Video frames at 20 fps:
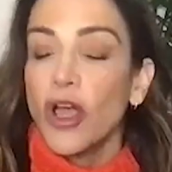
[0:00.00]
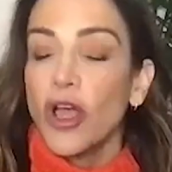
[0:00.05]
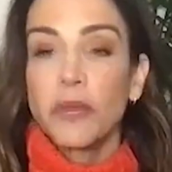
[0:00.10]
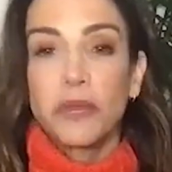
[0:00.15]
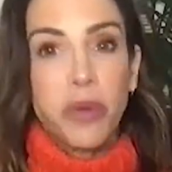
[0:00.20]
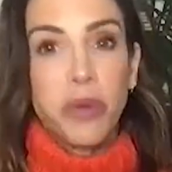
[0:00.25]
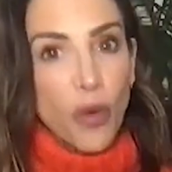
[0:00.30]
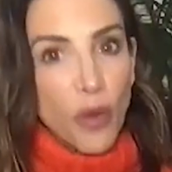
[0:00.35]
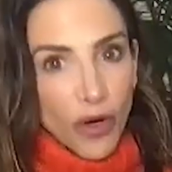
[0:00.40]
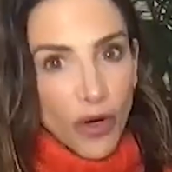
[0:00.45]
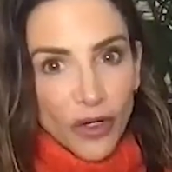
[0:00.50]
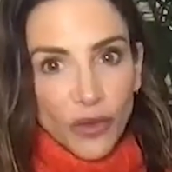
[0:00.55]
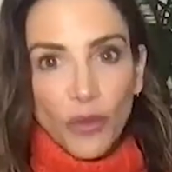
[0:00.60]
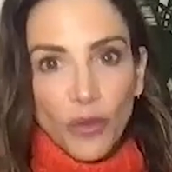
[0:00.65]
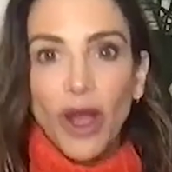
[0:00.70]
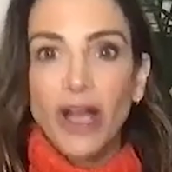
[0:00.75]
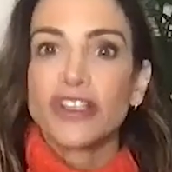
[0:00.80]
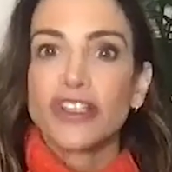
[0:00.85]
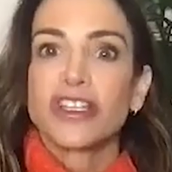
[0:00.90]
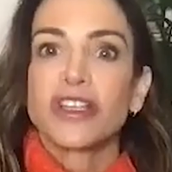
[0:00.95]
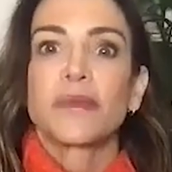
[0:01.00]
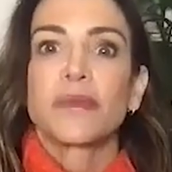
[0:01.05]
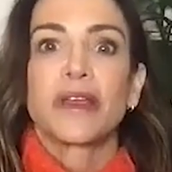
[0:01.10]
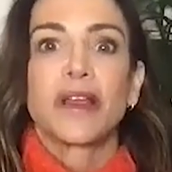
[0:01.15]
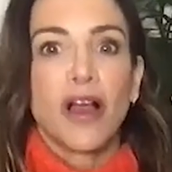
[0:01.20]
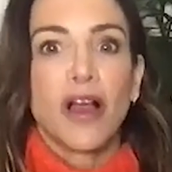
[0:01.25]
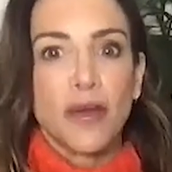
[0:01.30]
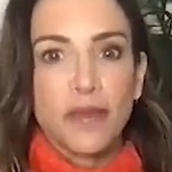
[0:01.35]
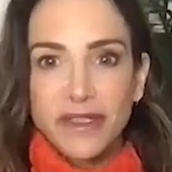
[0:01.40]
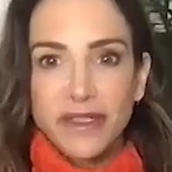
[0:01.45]
Porn watching
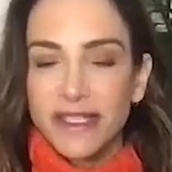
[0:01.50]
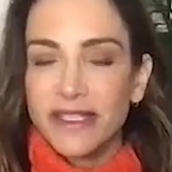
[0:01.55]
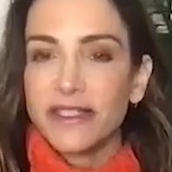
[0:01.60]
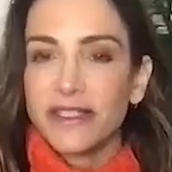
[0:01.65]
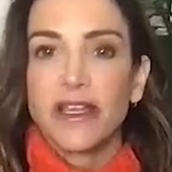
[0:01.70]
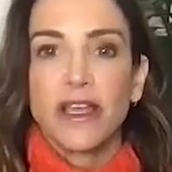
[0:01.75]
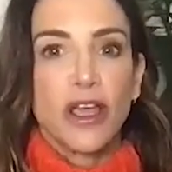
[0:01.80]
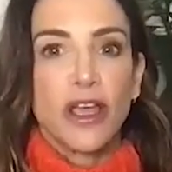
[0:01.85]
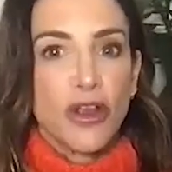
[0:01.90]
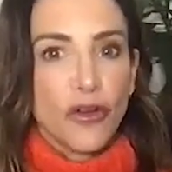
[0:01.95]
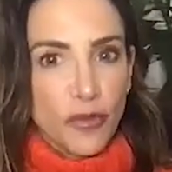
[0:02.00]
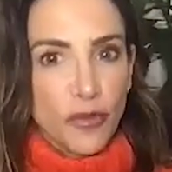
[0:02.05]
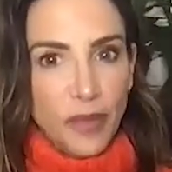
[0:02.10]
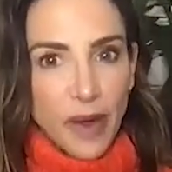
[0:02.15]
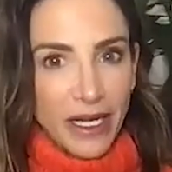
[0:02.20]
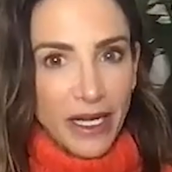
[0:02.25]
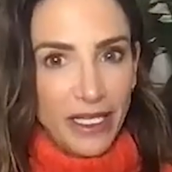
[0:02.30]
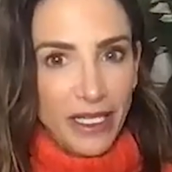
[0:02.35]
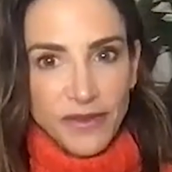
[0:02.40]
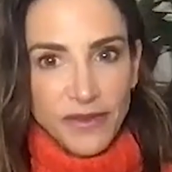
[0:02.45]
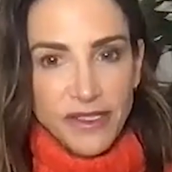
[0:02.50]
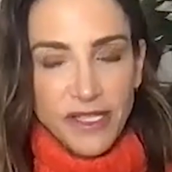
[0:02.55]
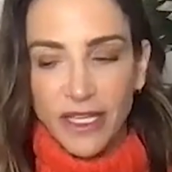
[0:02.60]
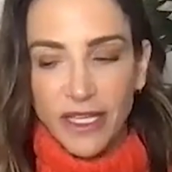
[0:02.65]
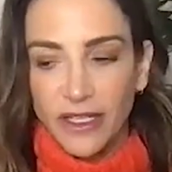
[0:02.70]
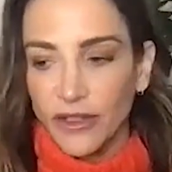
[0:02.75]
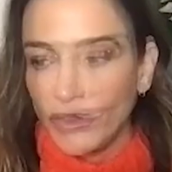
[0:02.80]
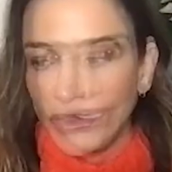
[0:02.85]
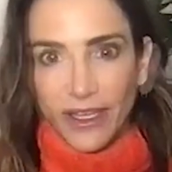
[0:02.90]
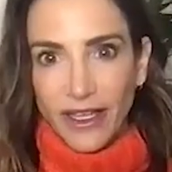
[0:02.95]
becomes this repetitive
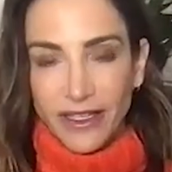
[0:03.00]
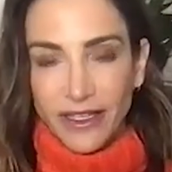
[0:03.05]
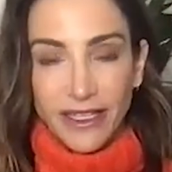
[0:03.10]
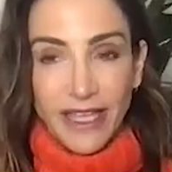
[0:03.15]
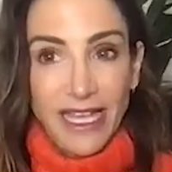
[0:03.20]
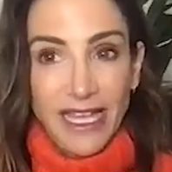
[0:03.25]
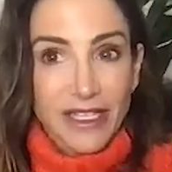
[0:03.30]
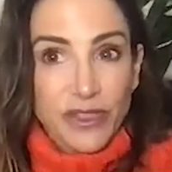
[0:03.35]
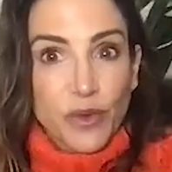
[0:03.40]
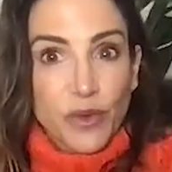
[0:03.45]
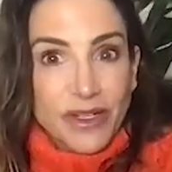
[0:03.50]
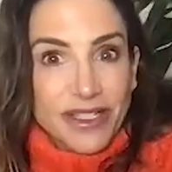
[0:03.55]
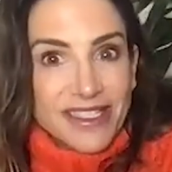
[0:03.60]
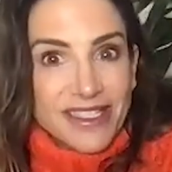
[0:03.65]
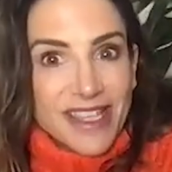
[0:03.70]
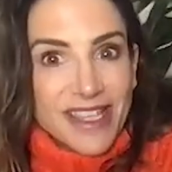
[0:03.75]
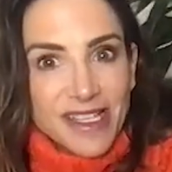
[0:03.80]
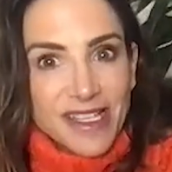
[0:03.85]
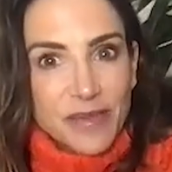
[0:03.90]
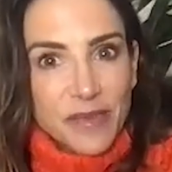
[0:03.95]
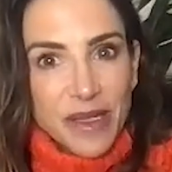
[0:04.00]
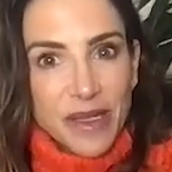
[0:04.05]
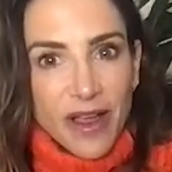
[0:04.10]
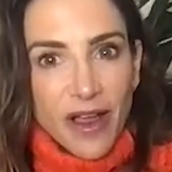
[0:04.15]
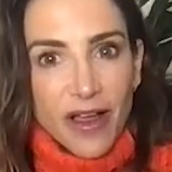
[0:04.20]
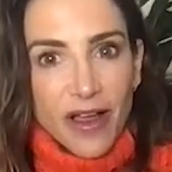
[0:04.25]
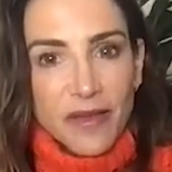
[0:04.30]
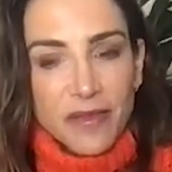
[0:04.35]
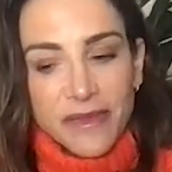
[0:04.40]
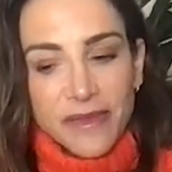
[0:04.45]
cycle. That's what sex
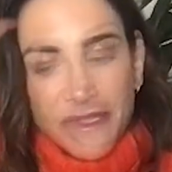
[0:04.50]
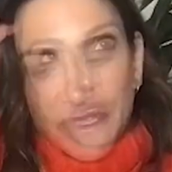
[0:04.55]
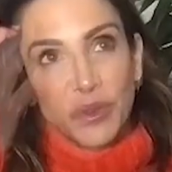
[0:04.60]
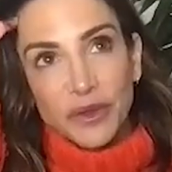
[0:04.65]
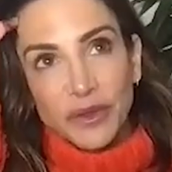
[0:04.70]
becomes.